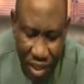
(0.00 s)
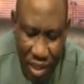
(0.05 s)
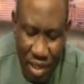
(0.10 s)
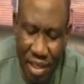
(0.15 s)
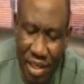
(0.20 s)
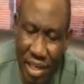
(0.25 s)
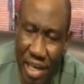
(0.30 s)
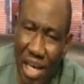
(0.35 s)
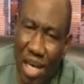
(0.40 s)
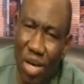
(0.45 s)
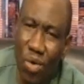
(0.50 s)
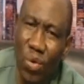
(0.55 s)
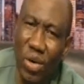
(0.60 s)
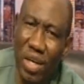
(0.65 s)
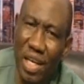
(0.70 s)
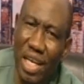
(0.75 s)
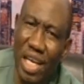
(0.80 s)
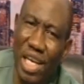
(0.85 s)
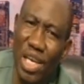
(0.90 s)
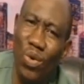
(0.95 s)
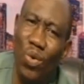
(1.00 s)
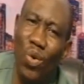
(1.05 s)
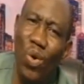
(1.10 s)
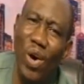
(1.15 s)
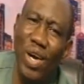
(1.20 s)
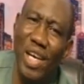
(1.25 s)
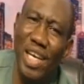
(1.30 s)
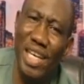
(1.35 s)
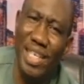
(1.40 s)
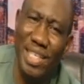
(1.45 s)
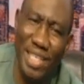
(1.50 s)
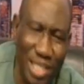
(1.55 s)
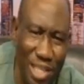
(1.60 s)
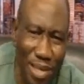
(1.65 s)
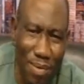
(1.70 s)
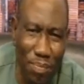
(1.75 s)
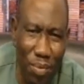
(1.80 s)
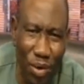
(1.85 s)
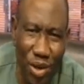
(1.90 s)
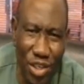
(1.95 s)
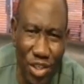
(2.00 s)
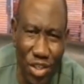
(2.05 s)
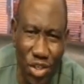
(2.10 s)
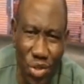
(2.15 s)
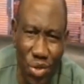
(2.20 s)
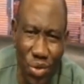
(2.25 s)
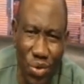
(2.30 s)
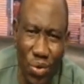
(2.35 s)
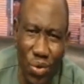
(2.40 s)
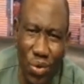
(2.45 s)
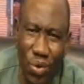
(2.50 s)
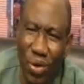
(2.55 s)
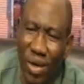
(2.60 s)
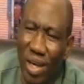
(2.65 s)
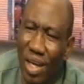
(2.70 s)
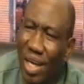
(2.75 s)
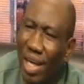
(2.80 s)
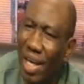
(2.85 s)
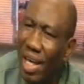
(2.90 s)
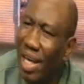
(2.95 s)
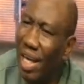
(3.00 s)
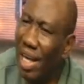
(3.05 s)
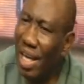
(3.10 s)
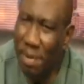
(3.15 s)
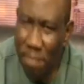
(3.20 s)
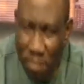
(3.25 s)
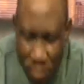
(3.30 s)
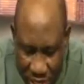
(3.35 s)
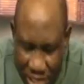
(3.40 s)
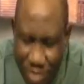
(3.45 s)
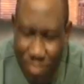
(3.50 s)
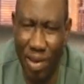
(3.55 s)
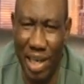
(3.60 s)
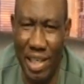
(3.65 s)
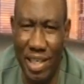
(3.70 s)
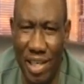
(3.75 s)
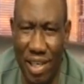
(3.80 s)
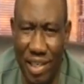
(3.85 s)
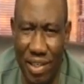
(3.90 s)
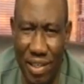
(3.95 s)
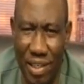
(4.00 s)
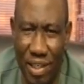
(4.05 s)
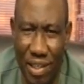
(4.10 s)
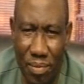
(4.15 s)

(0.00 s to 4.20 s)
they will equally disappoint you in big matters.